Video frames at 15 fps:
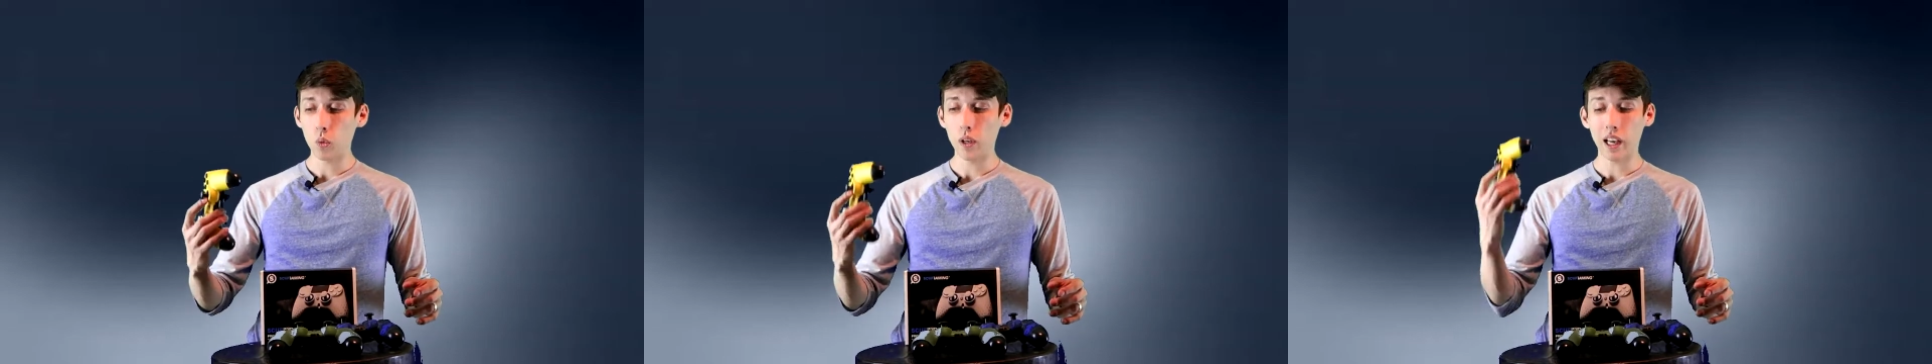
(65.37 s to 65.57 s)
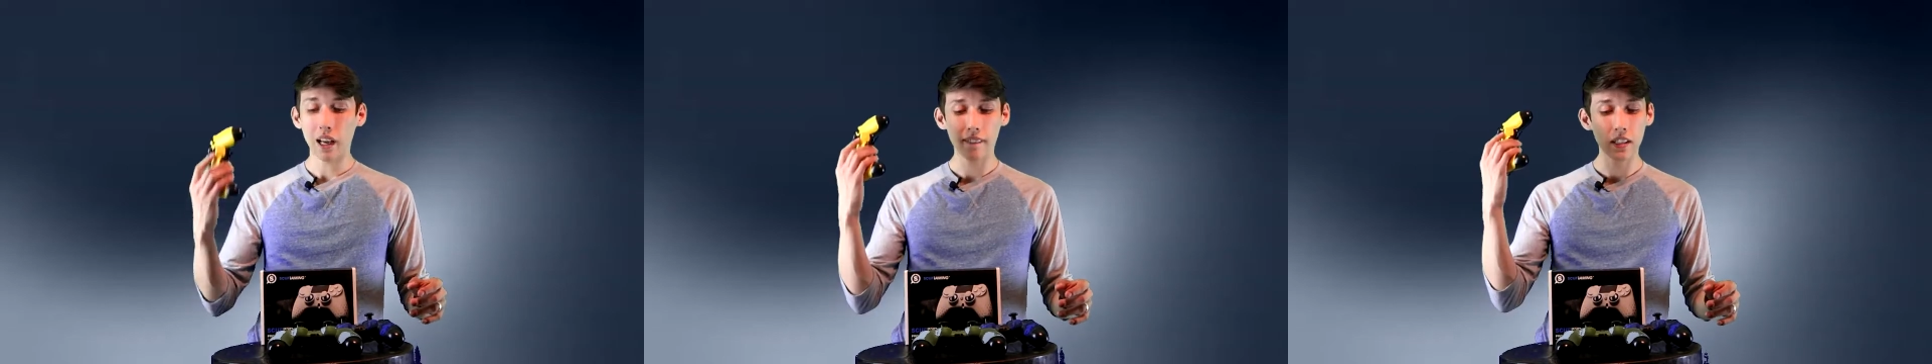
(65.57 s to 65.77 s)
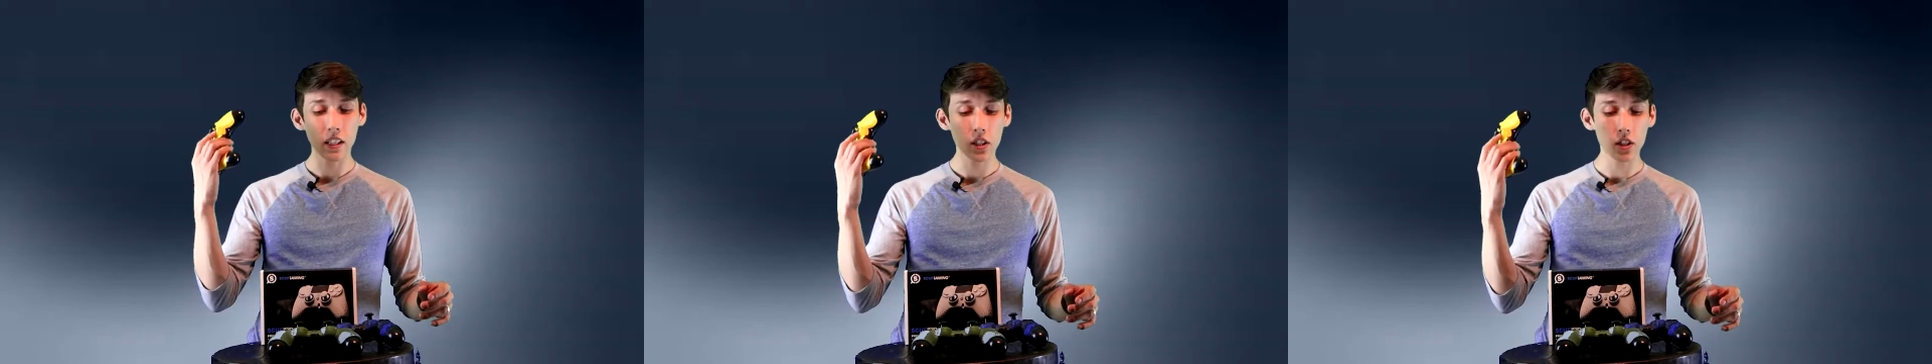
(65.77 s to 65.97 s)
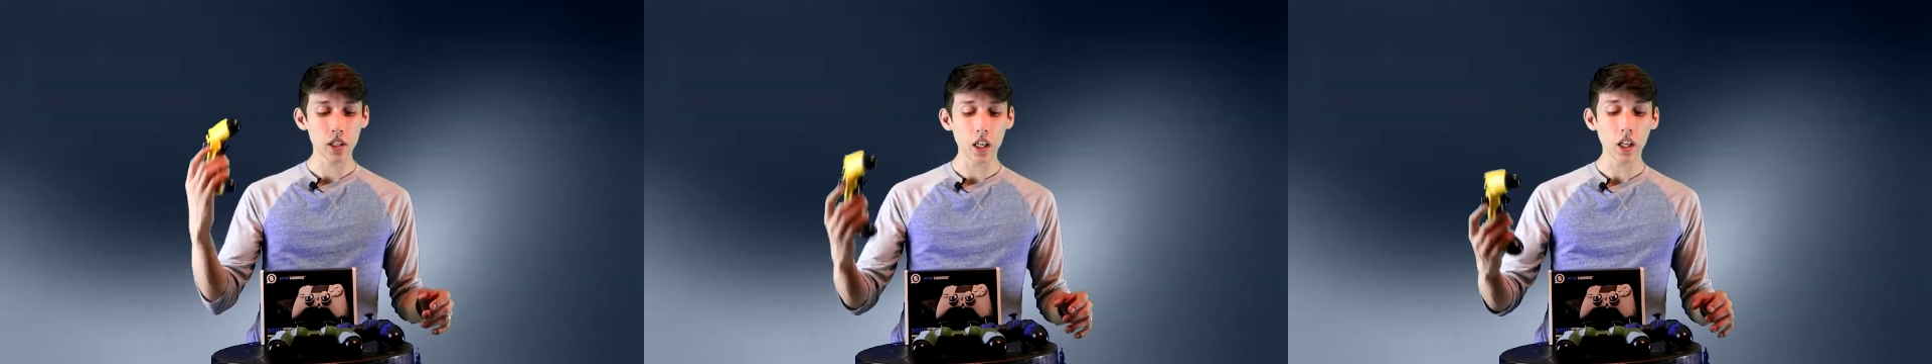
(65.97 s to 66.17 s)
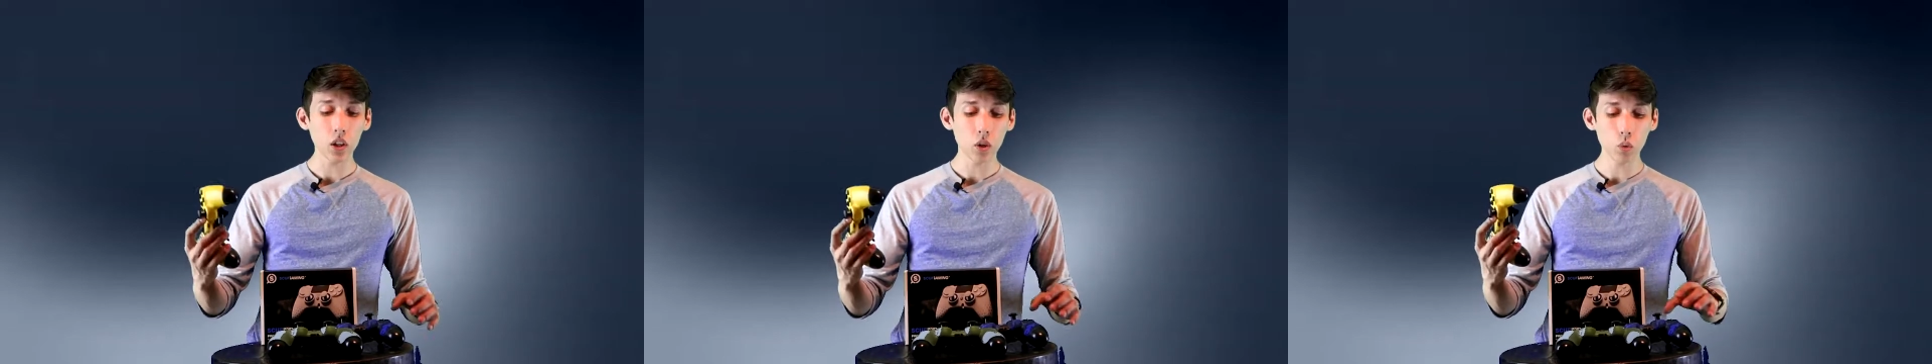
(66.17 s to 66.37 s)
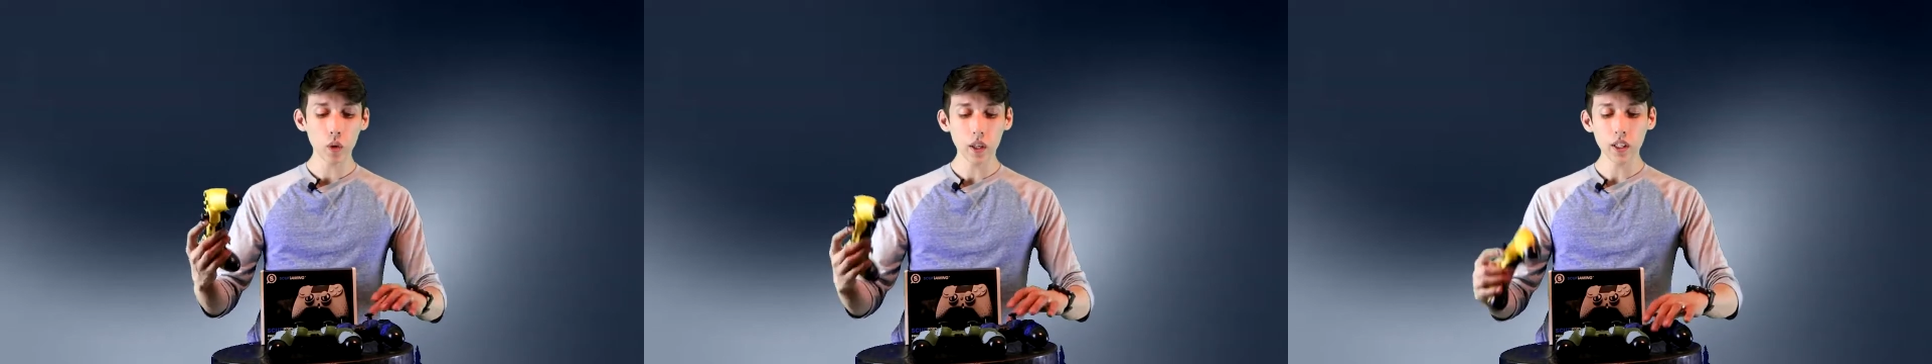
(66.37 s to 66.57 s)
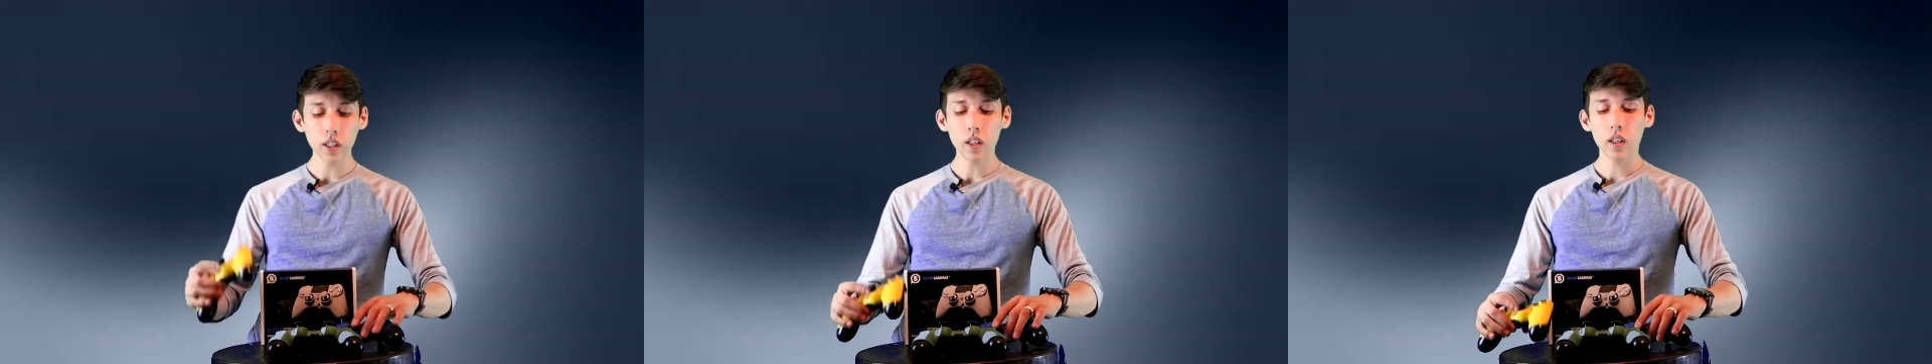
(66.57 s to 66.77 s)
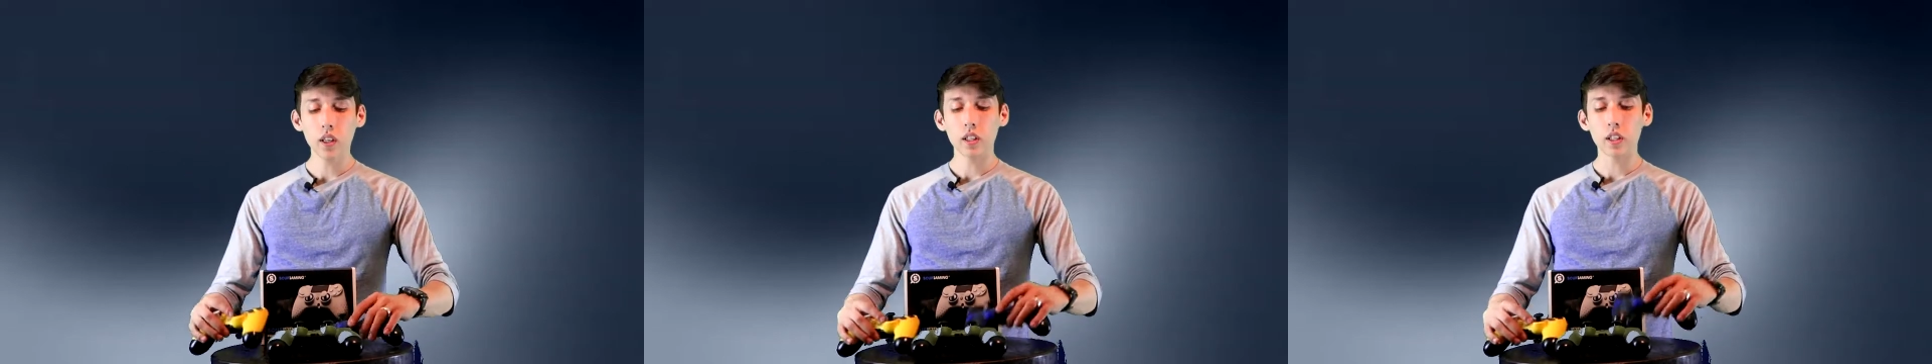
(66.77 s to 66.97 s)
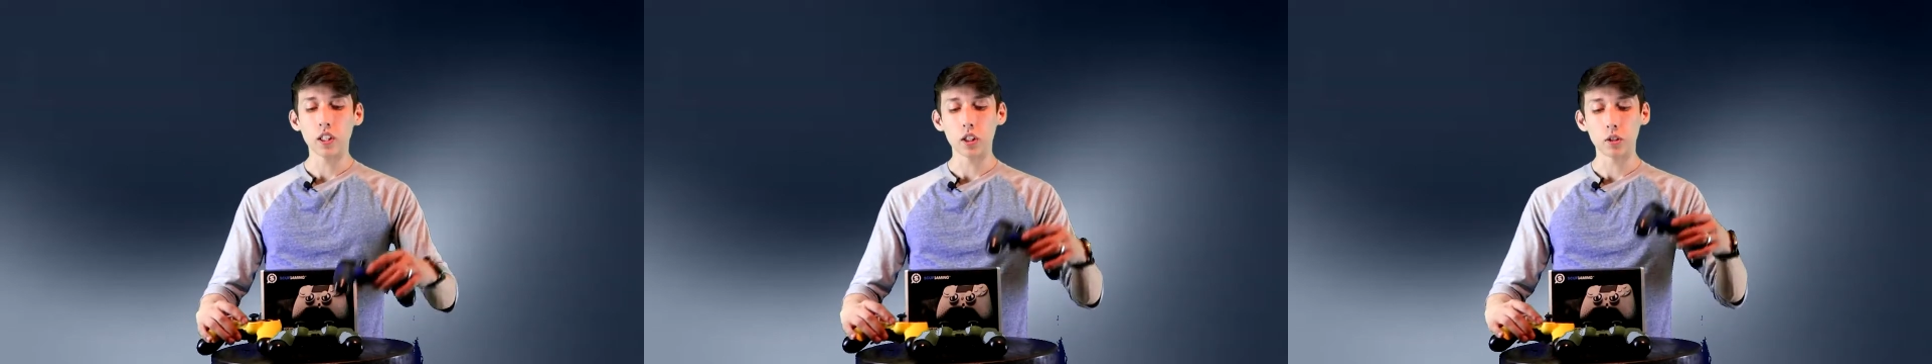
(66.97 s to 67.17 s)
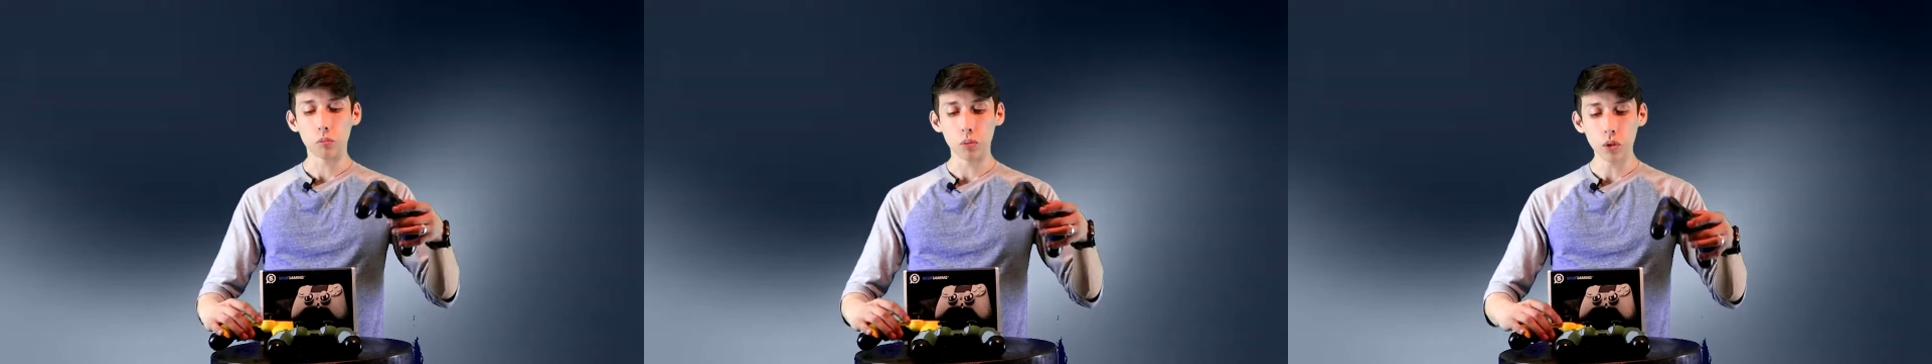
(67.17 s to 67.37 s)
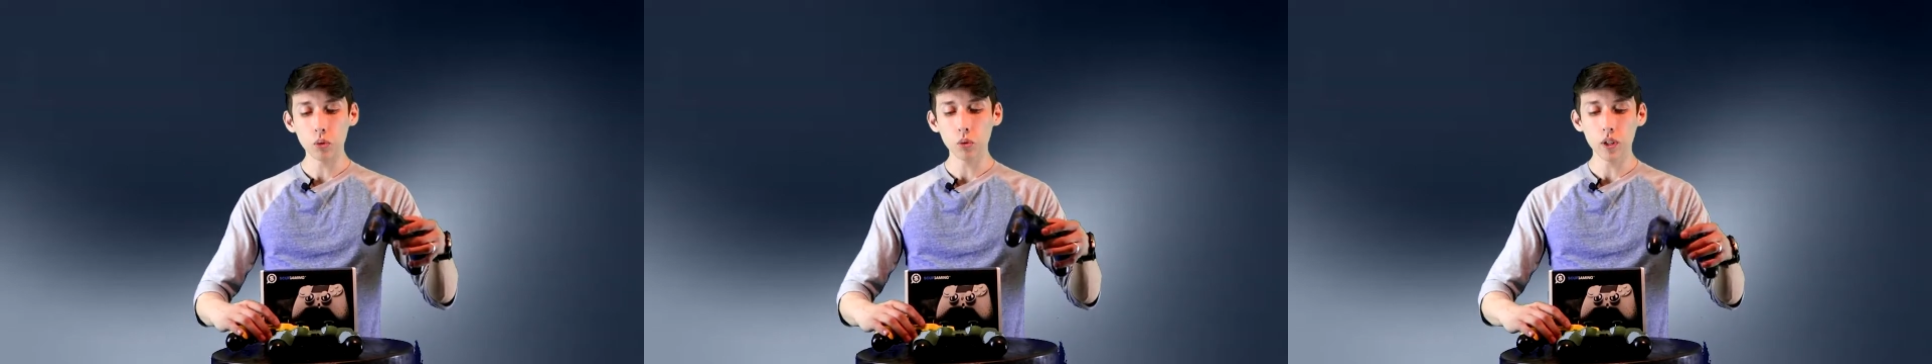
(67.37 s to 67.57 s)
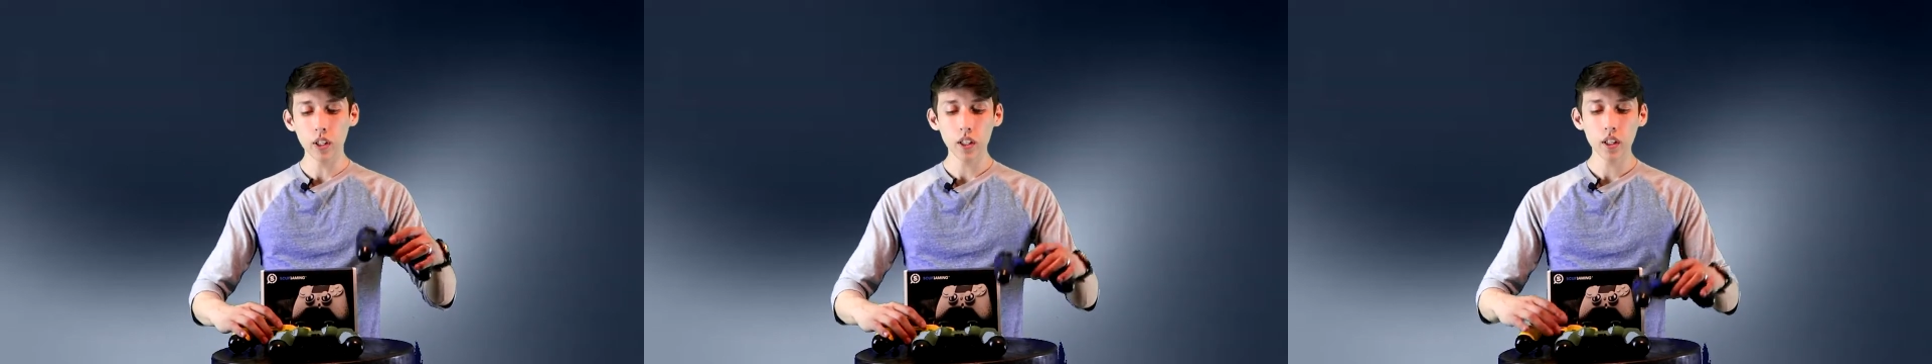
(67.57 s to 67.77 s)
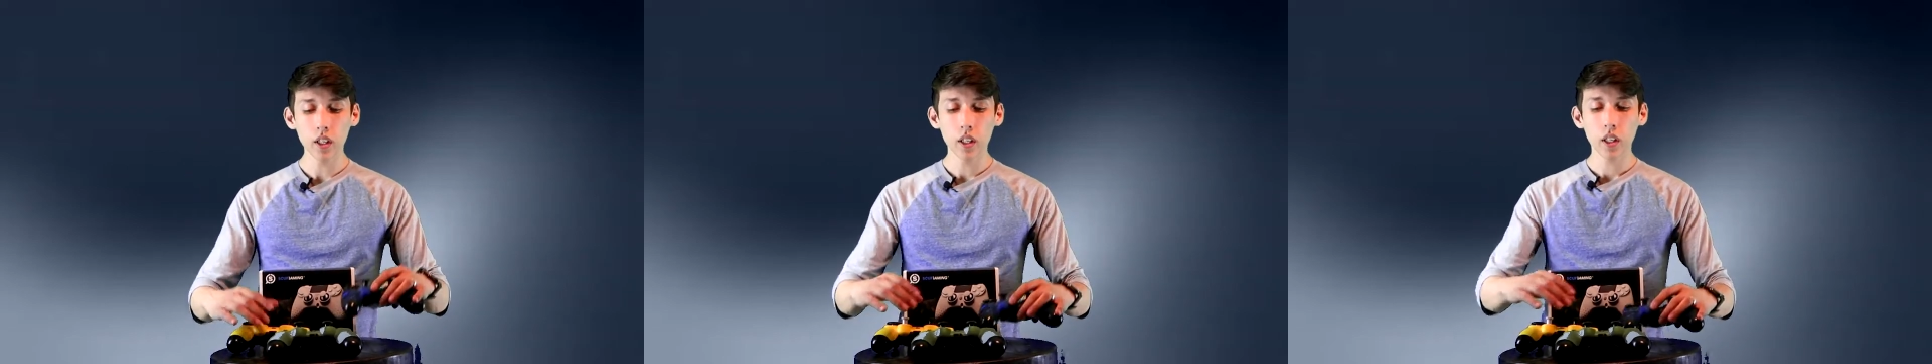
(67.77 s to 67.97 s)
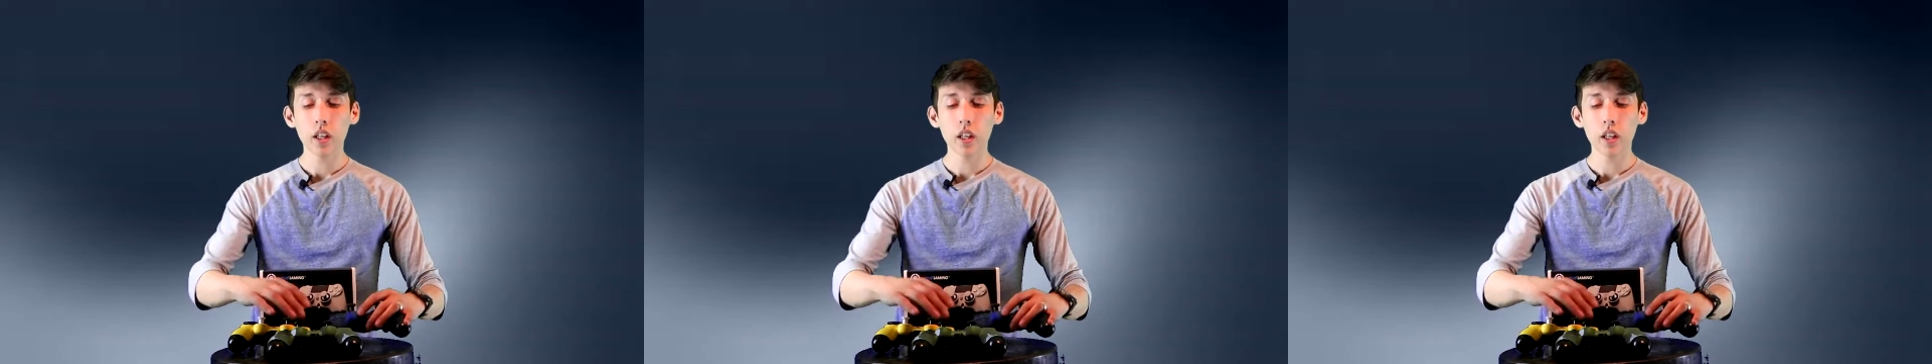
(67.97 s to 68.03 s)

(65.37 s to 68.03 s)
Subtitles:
we have this yellow one, this blue one,